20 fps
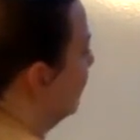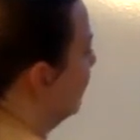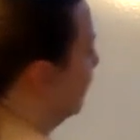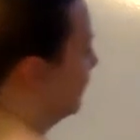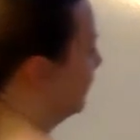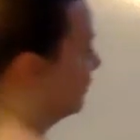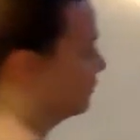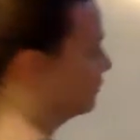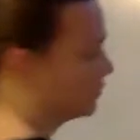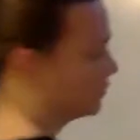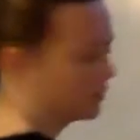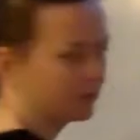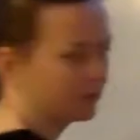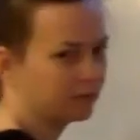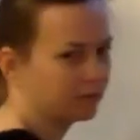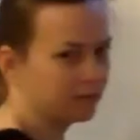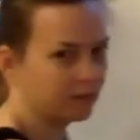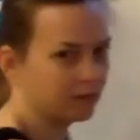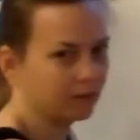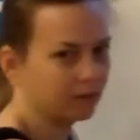it'll shift
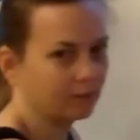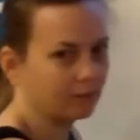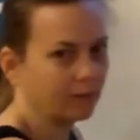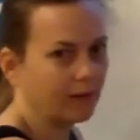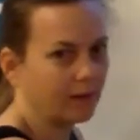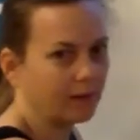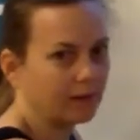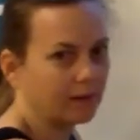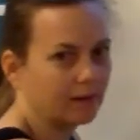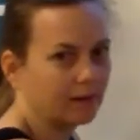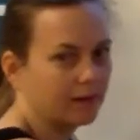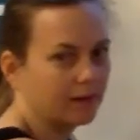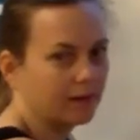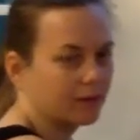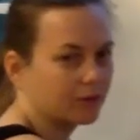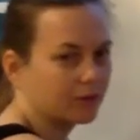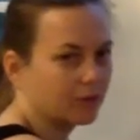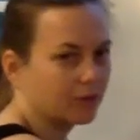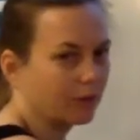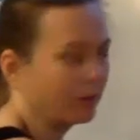to the right.
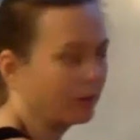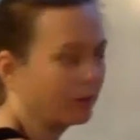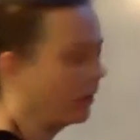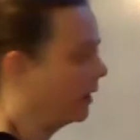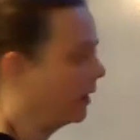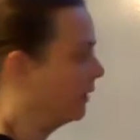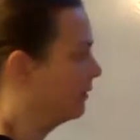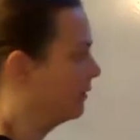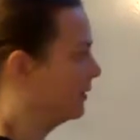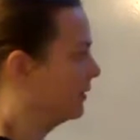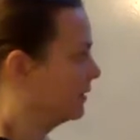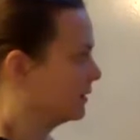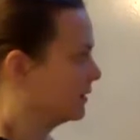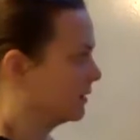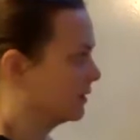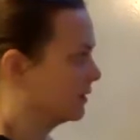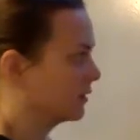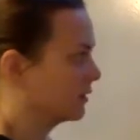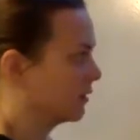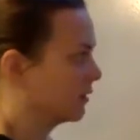So this
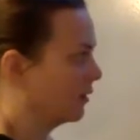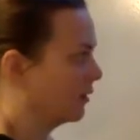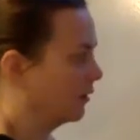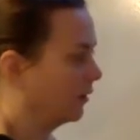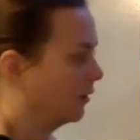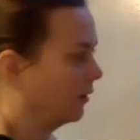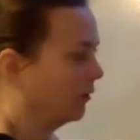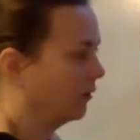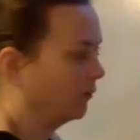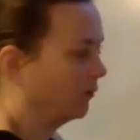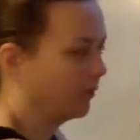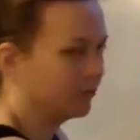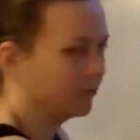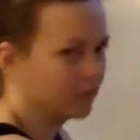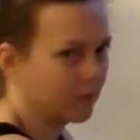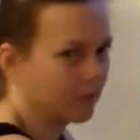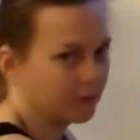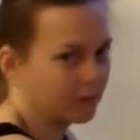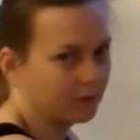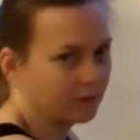is, we've
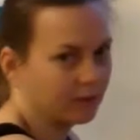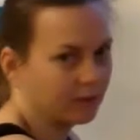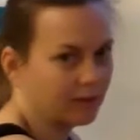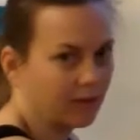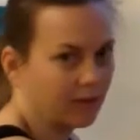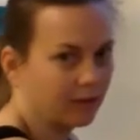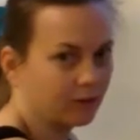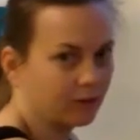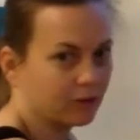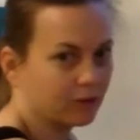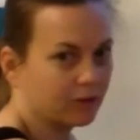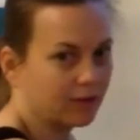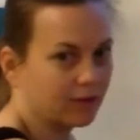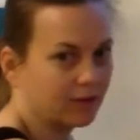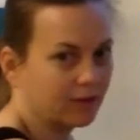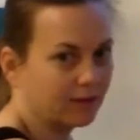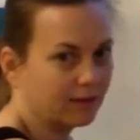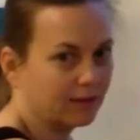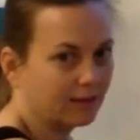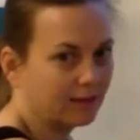talked about the
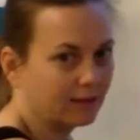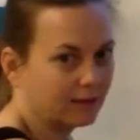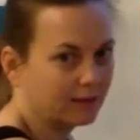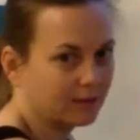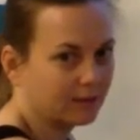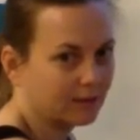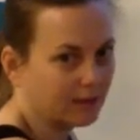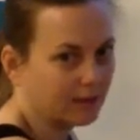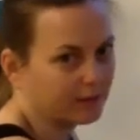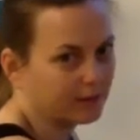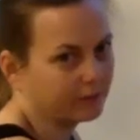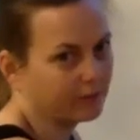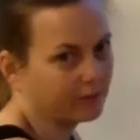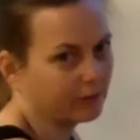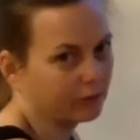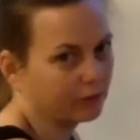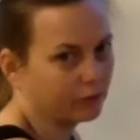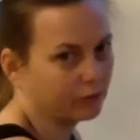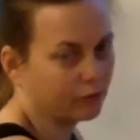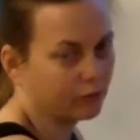understanding. This is kind of a little
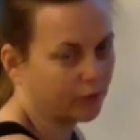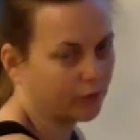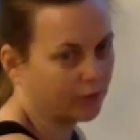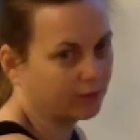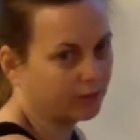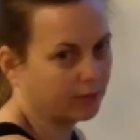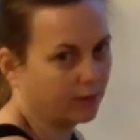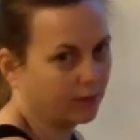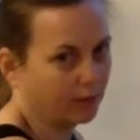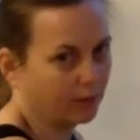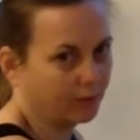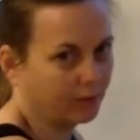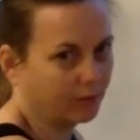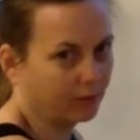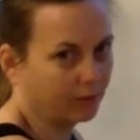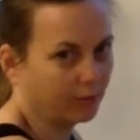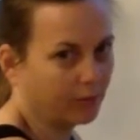trick to help you